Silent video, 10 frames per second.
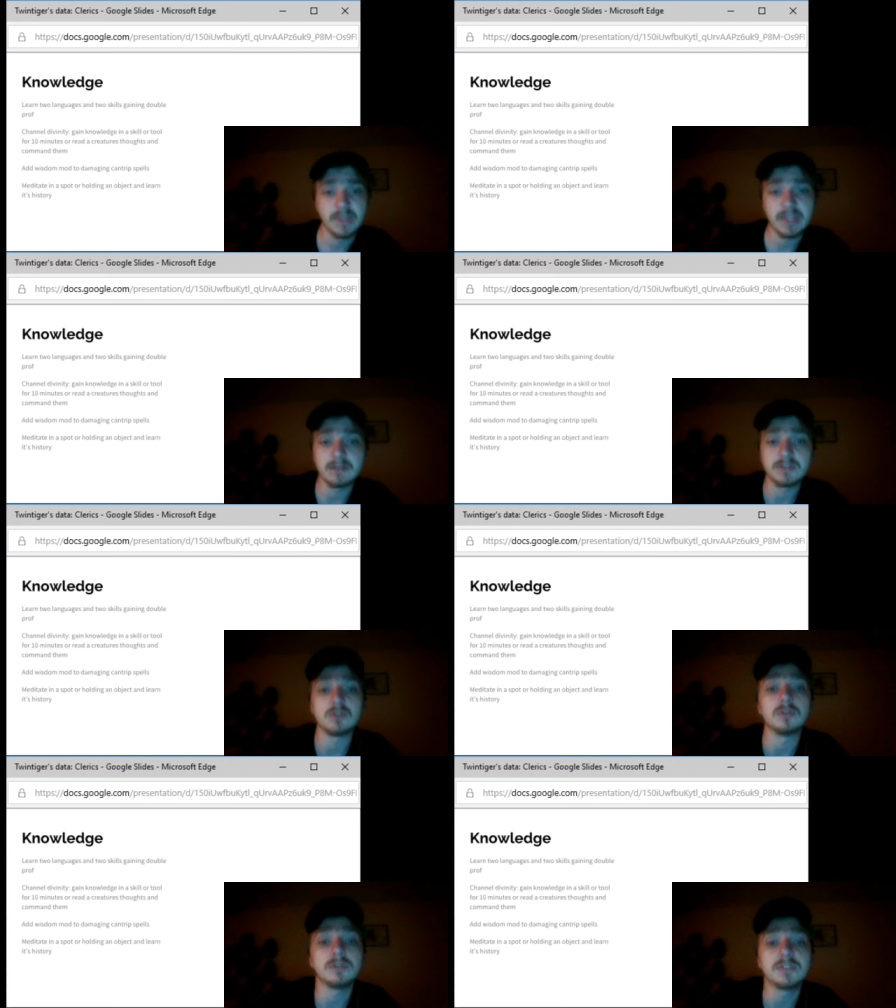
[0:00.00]
thieves
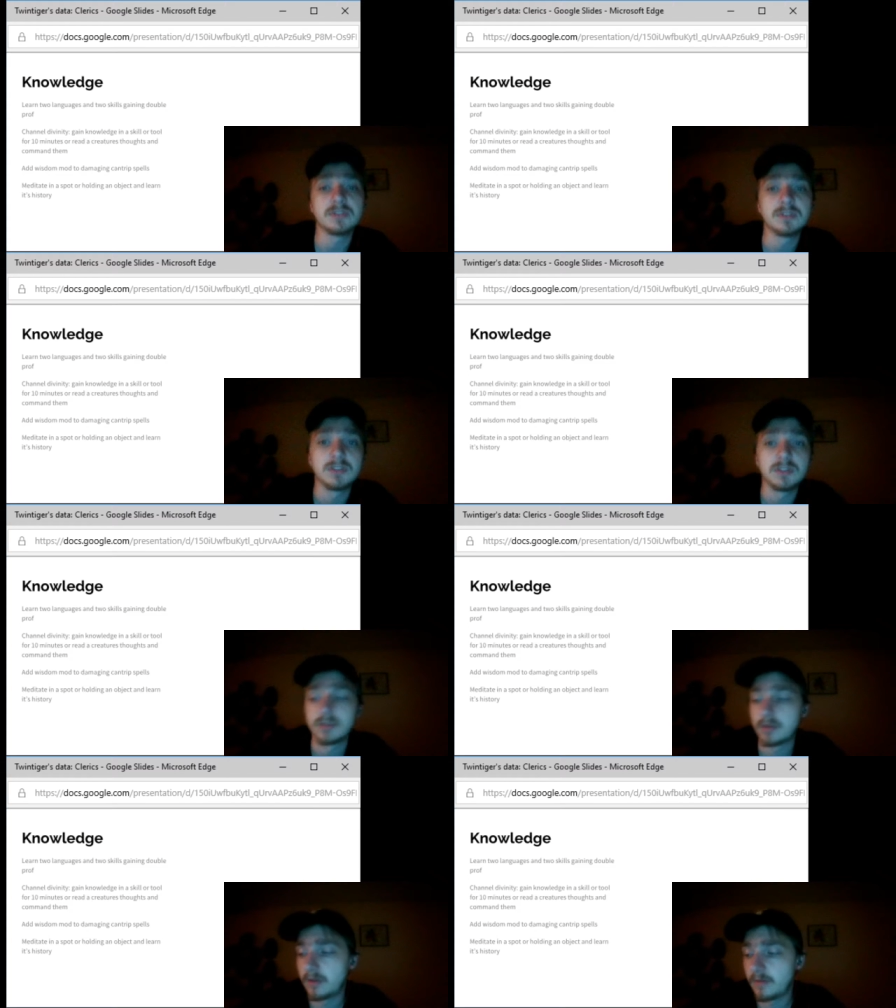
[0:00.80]
tools
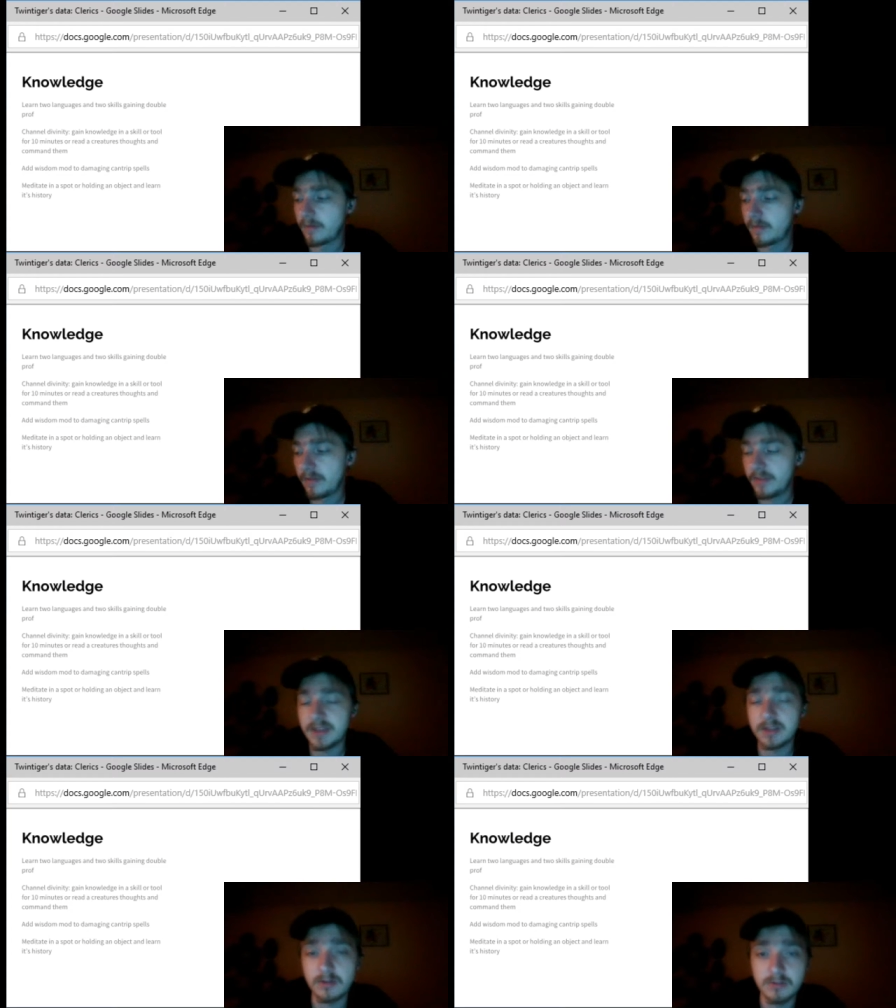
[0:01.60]
that
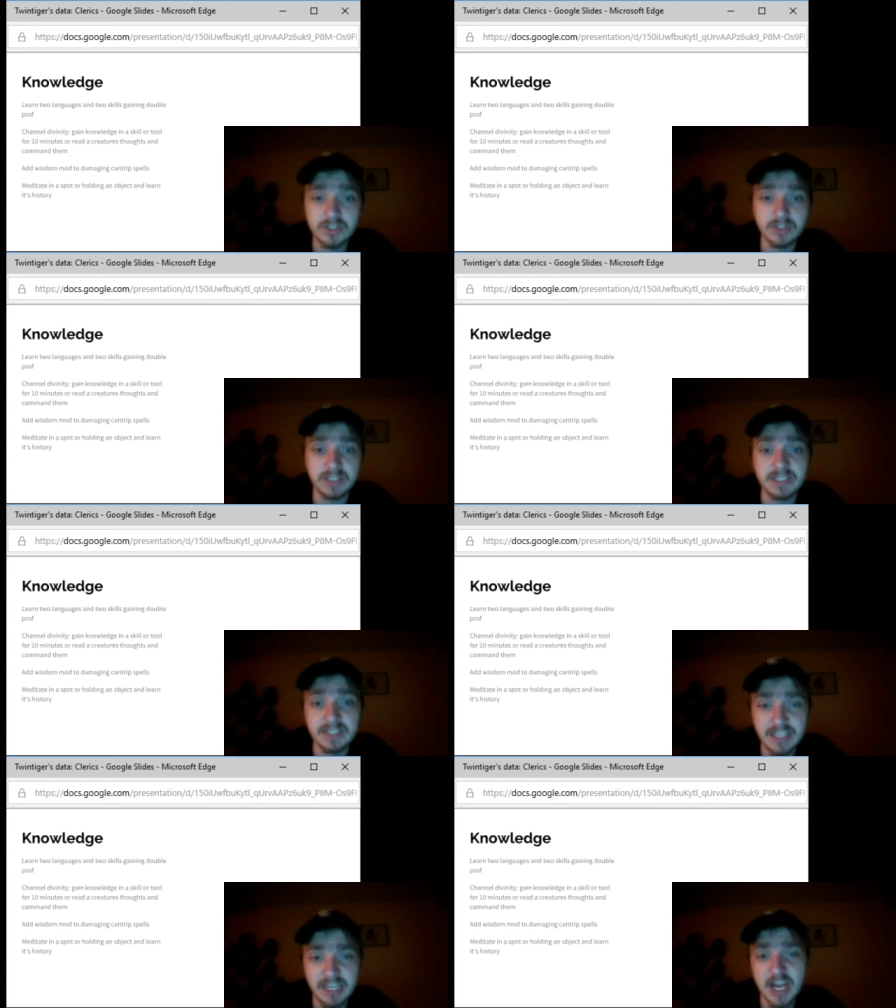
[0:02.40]
you originally
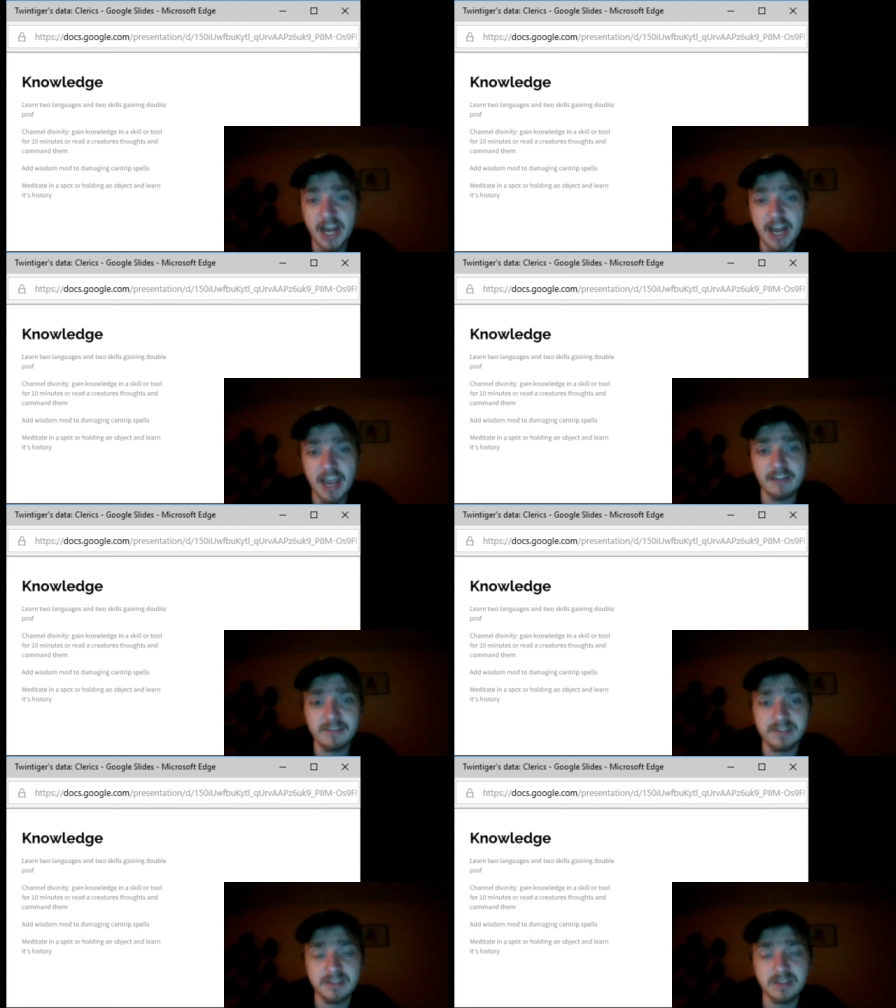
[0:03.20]
did not
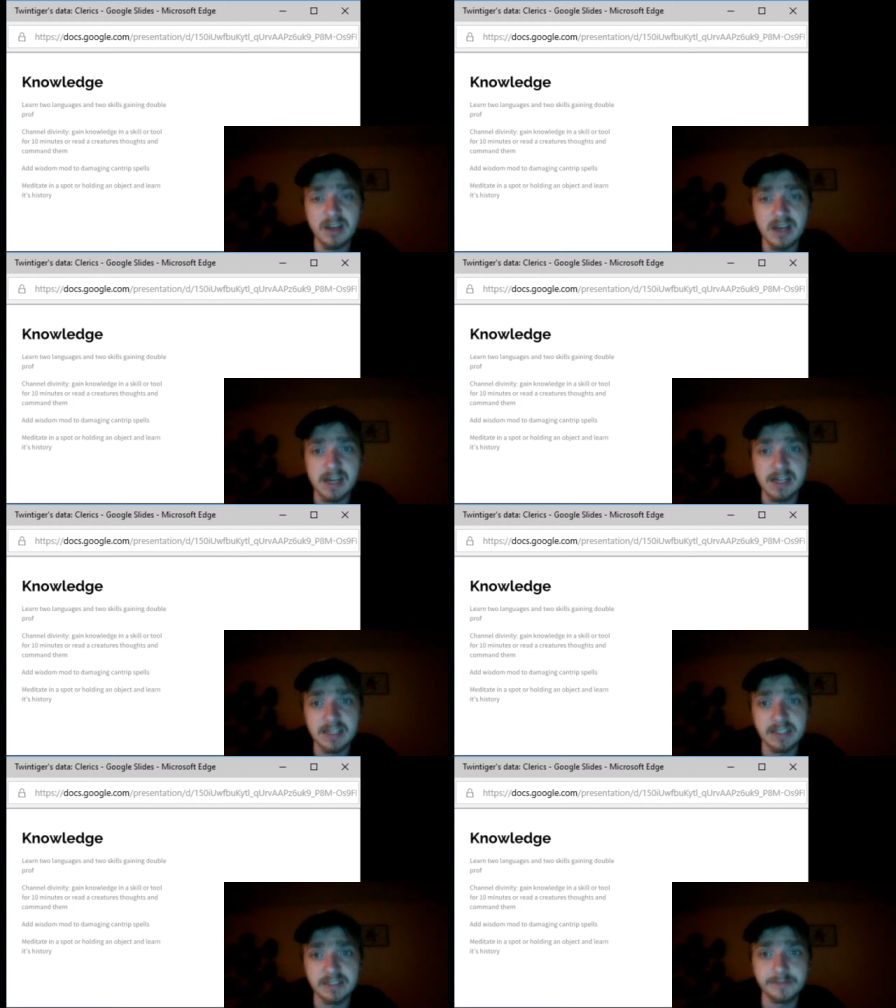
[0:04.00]
have
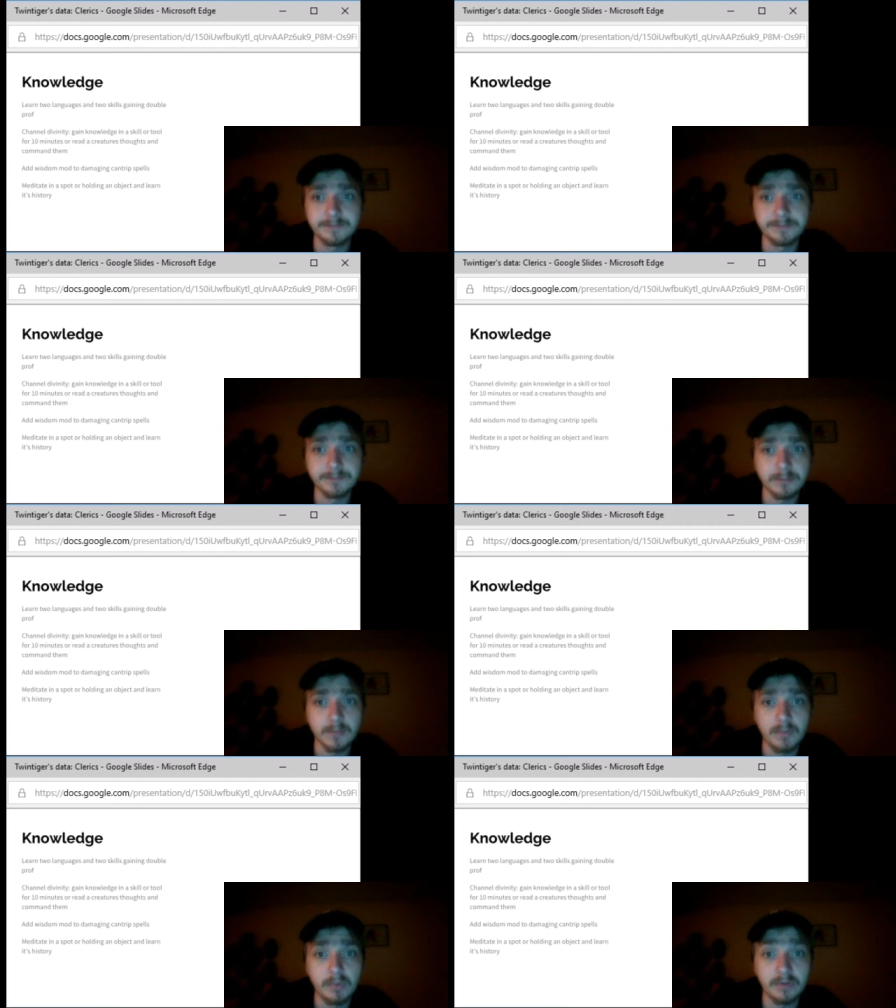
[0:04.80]
uh,
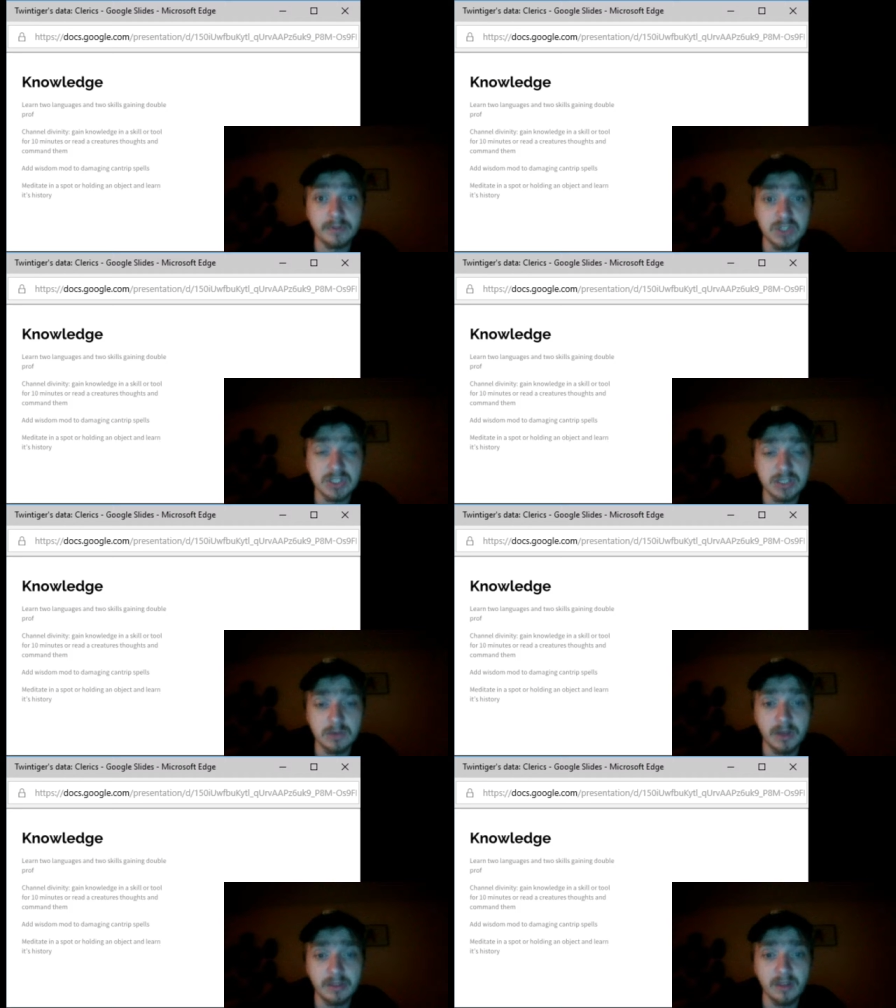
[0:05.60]
proficiency
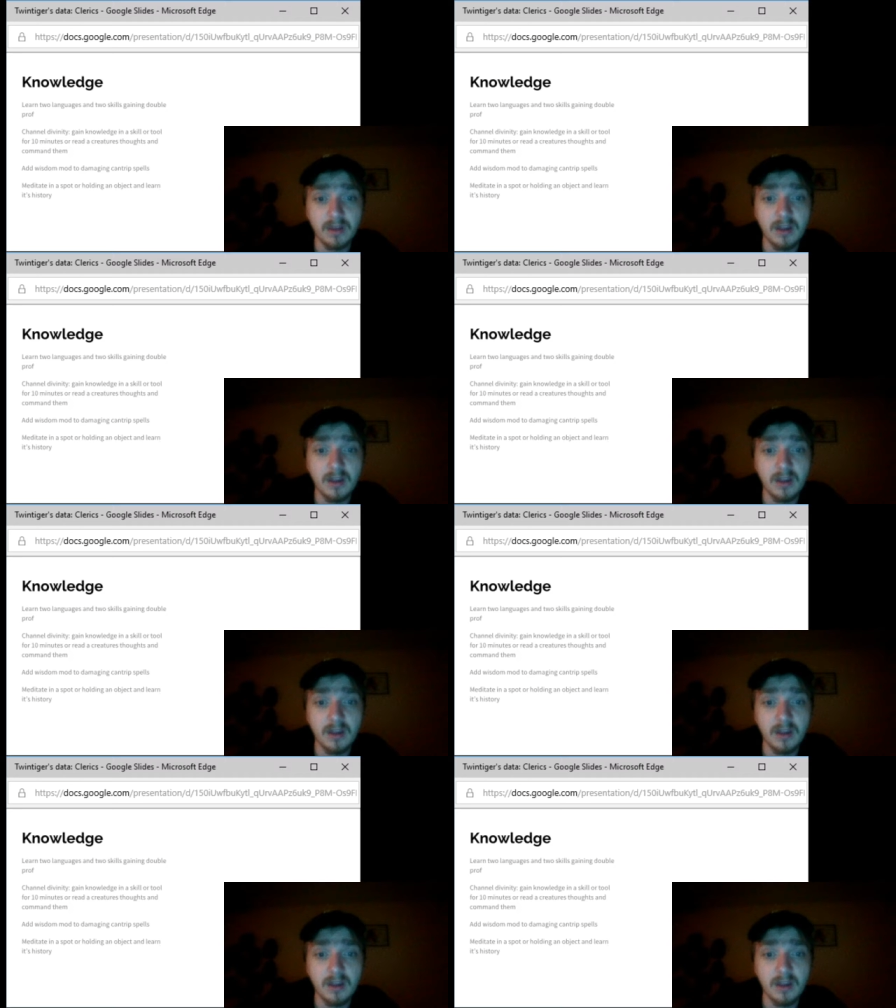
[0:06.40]
with.